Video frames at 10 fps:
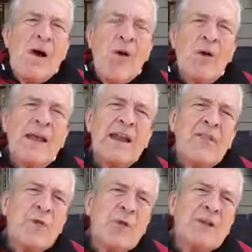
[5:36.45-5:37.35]
Okay, now
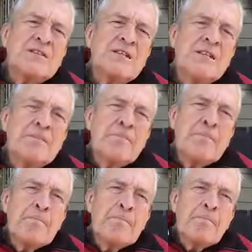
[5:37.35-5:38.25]
the reason
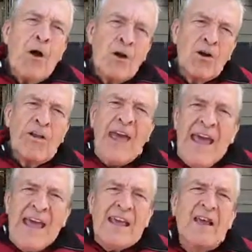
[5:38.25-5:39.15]
Arnold
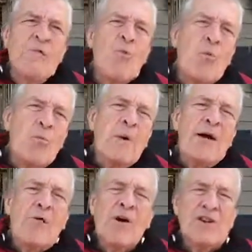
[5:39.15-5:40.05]
Haag
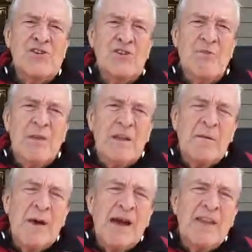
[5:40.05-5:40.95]
might want to shoot me in
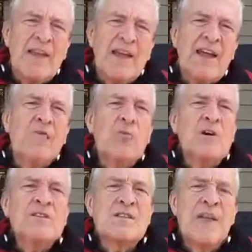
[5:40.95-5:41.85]
the back of the head
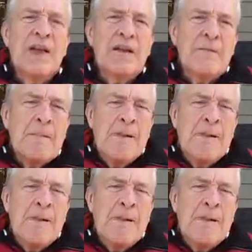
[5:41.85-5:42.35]
was that